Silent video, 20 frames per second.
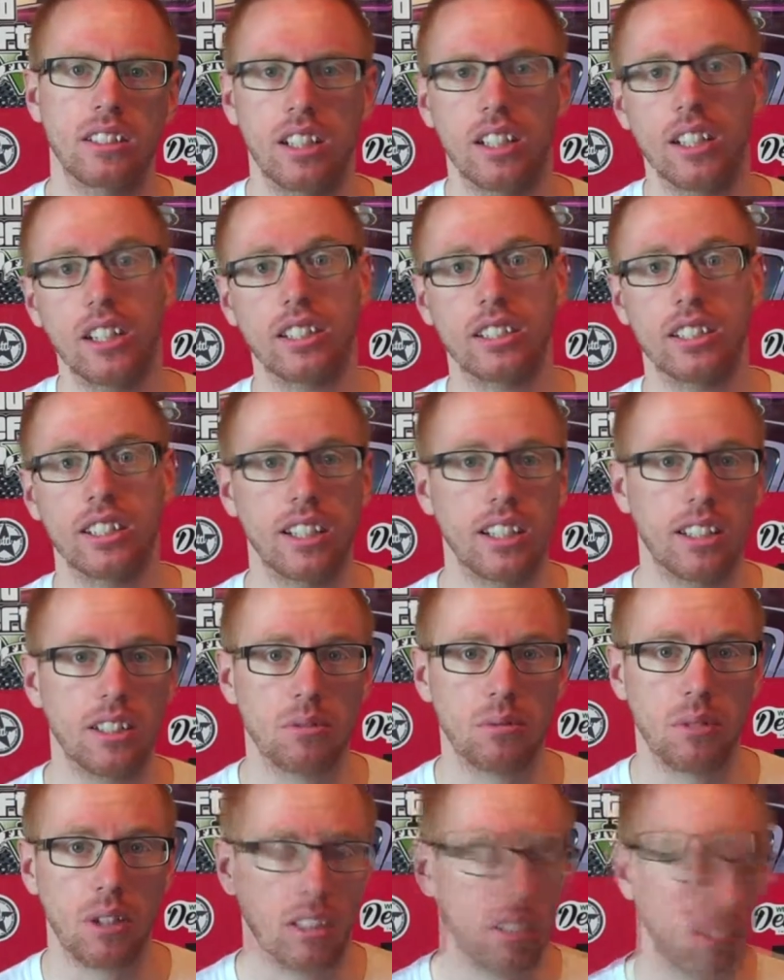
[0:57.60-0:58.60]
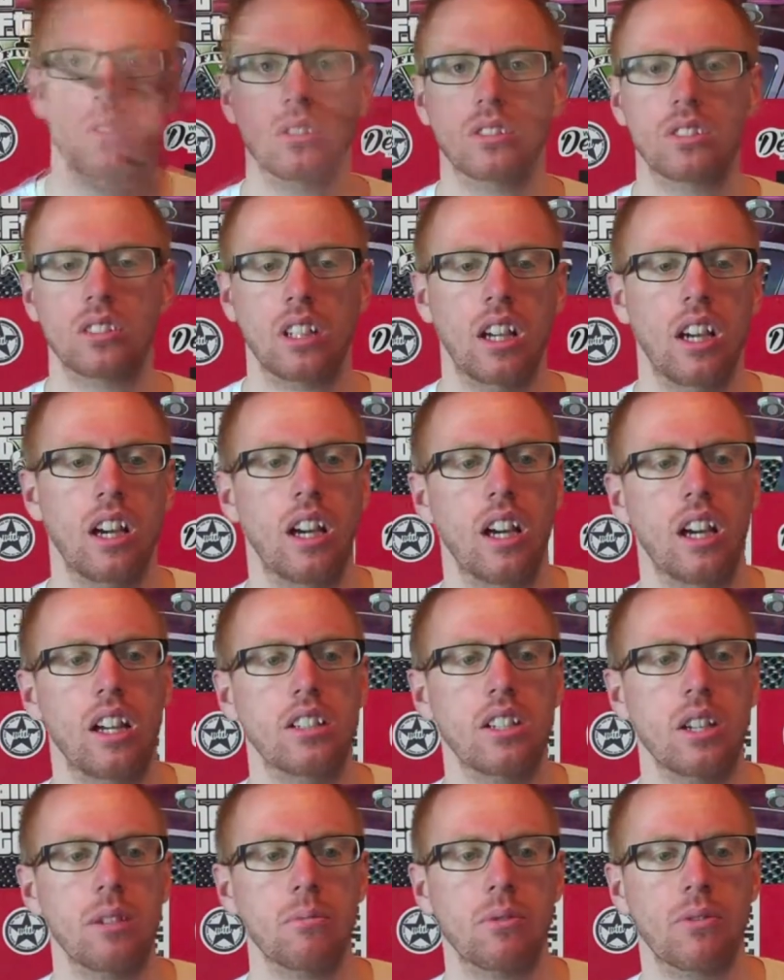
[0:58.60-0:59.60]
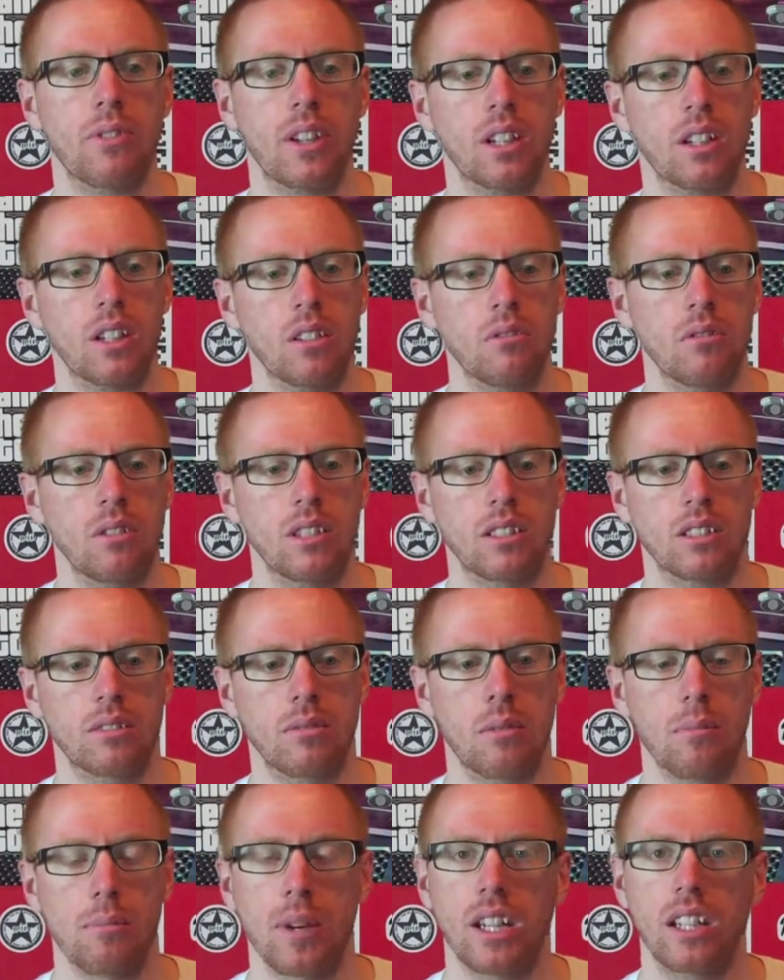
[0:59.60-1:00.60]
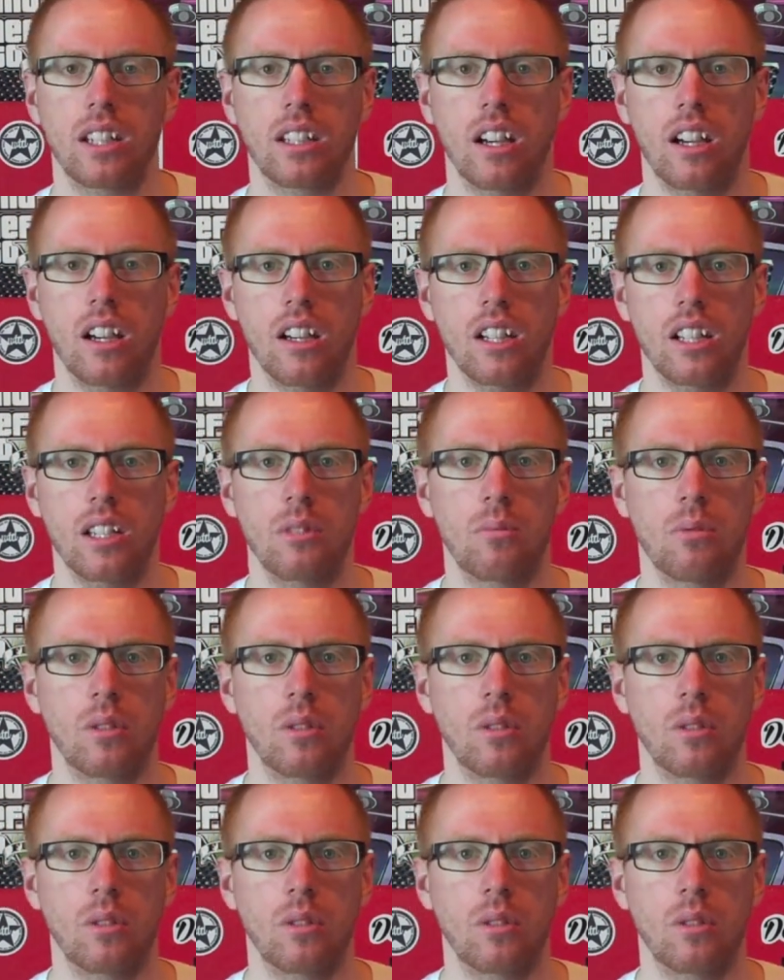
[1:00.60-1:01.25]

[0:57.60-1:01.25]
And he's in it as well. But James Franco, he's the main guy. He